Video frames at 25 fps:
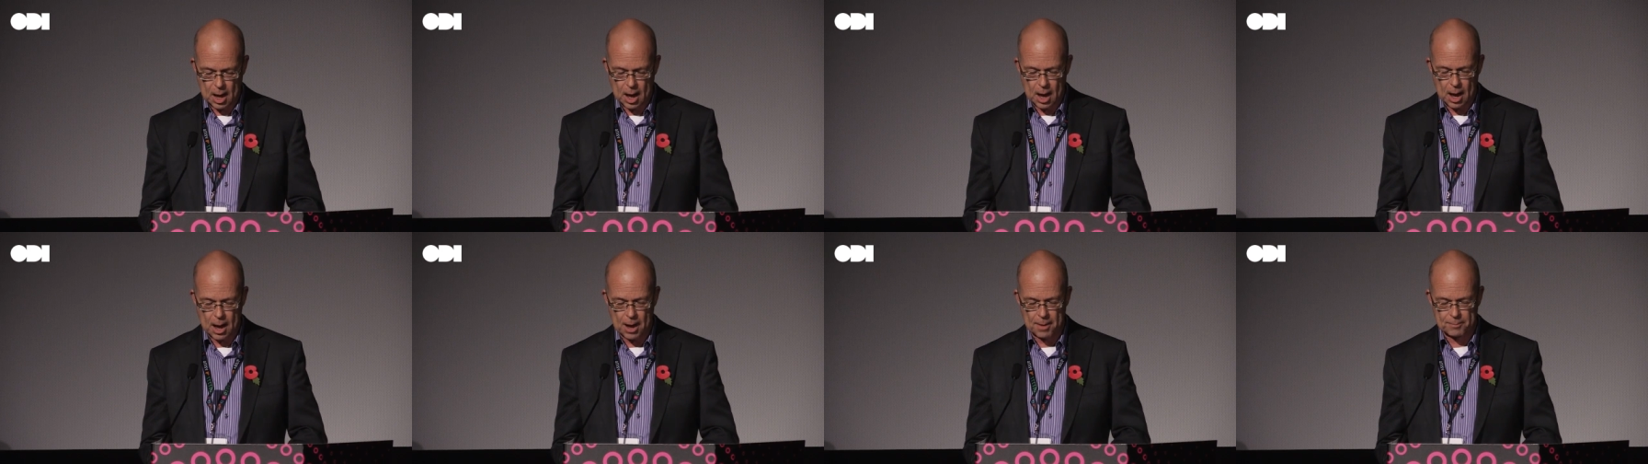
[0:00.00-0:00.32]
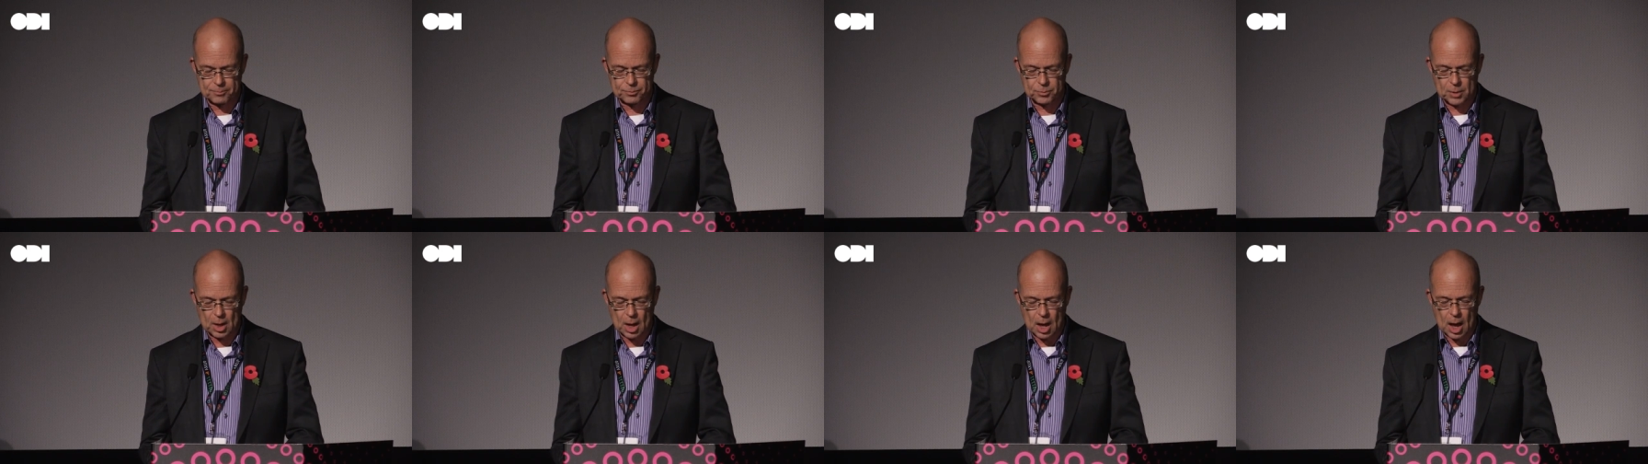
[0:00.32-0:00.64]
I
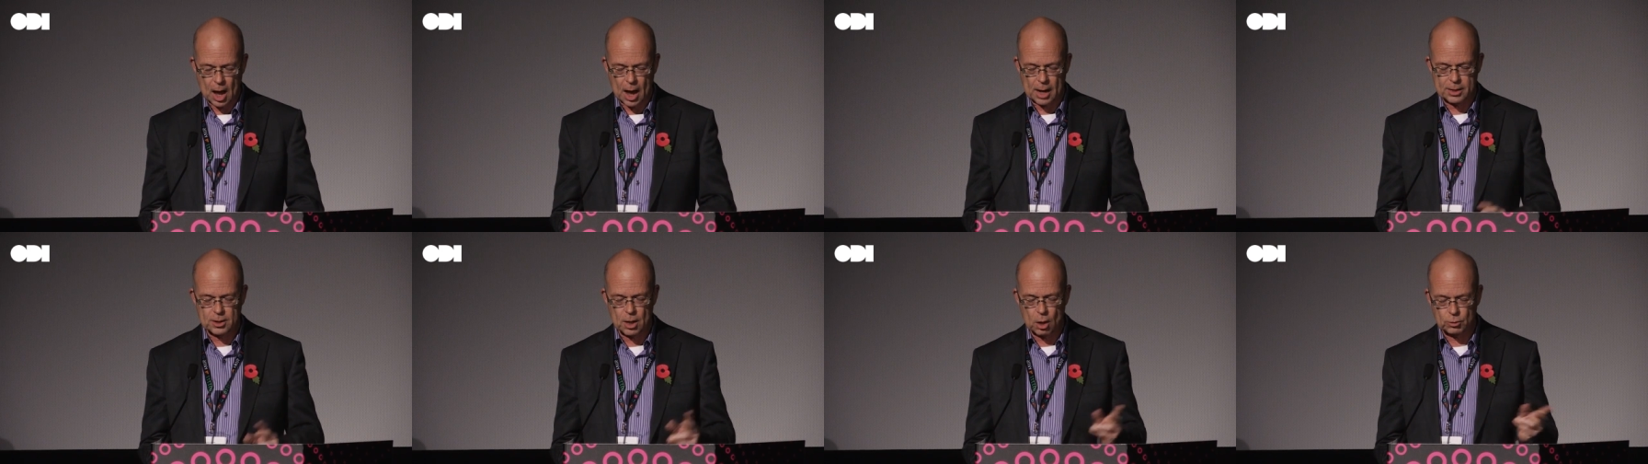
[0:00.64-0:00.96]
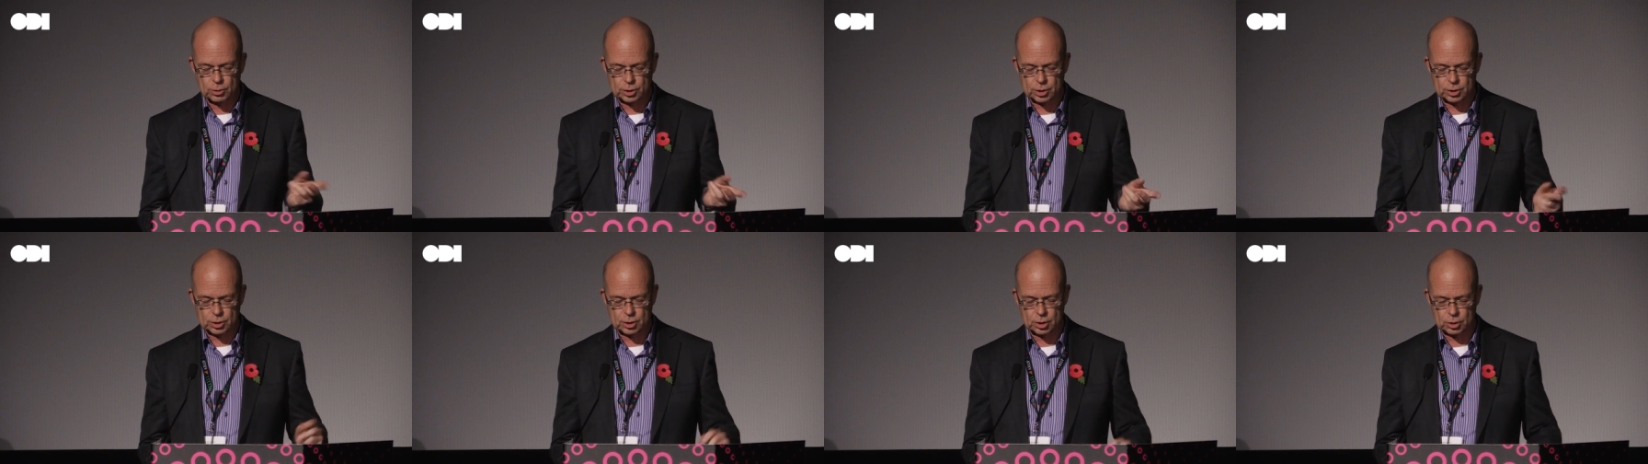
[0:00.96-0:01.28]

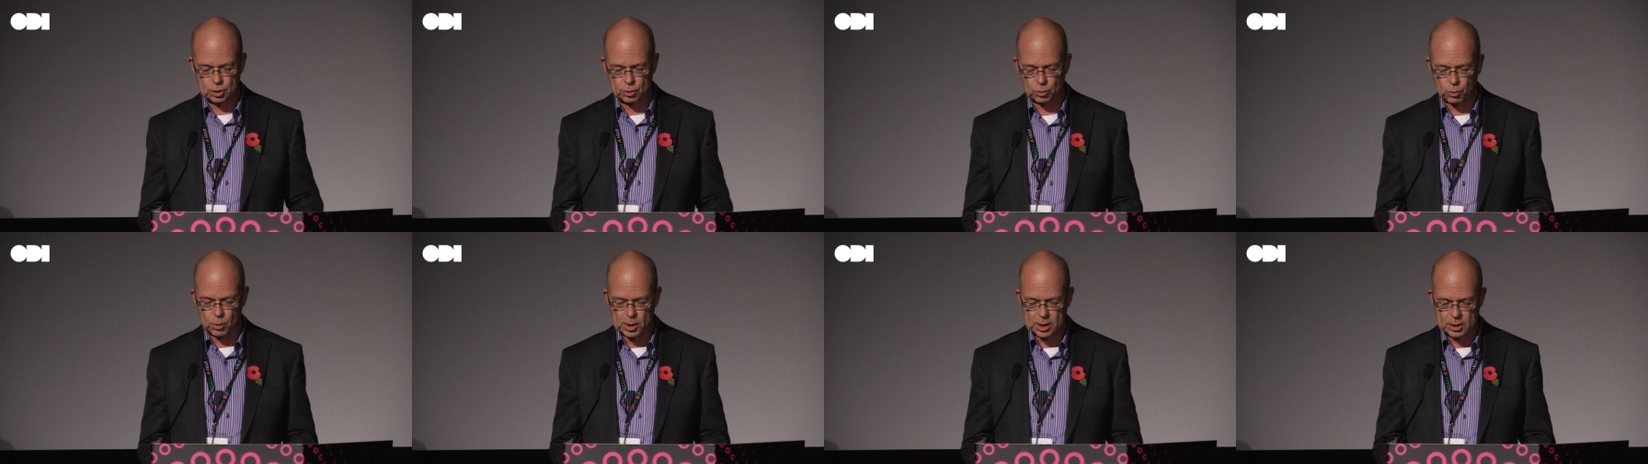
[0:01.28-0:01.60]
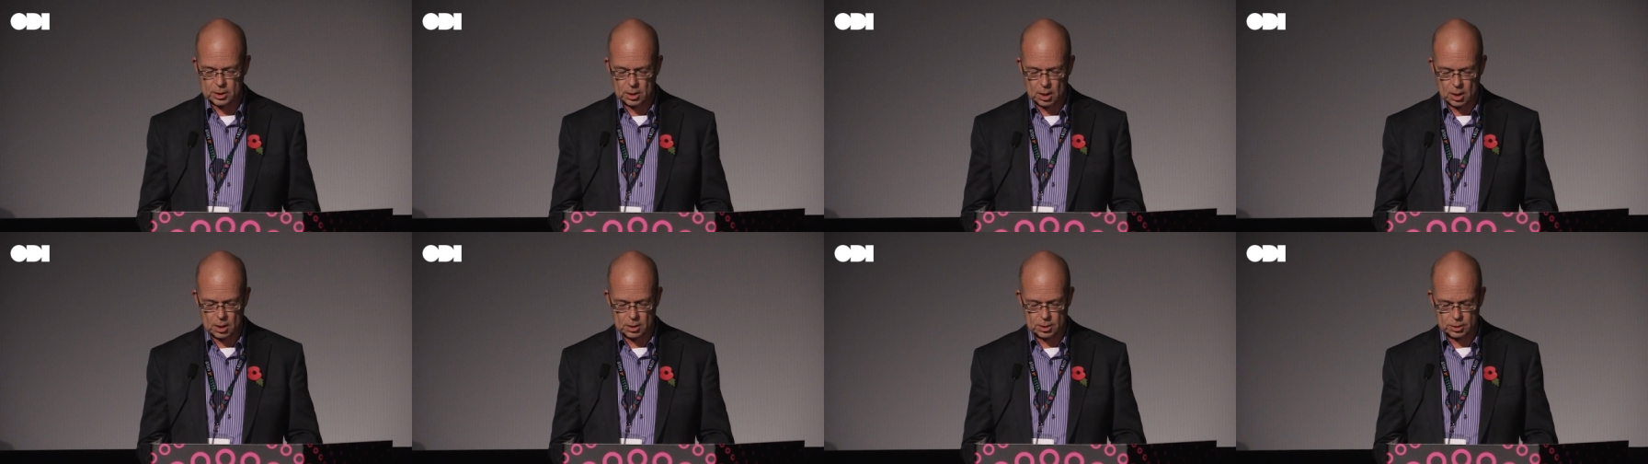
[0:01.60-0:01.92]
noticed a
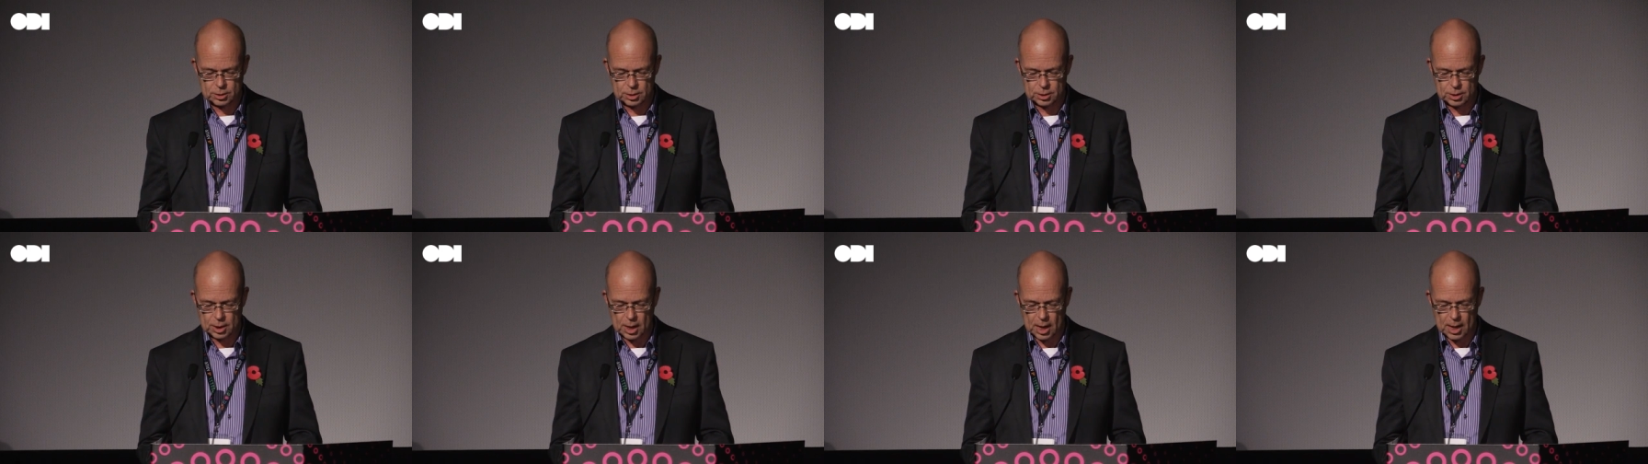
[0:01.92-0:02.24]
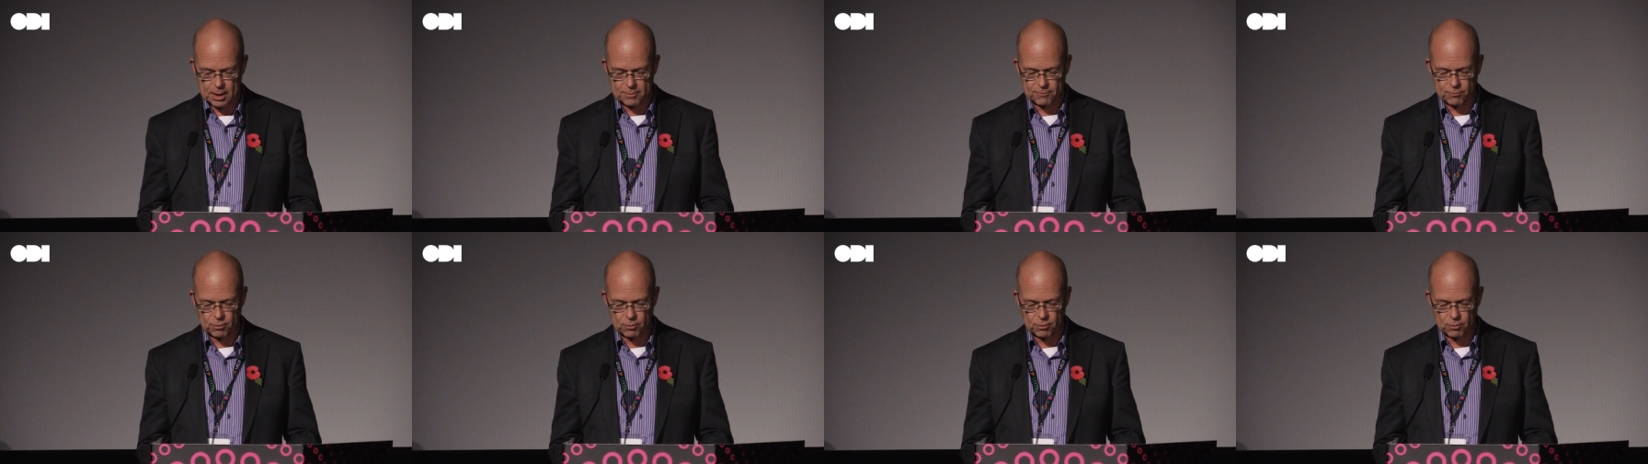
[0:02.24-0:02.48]
tweet earlier today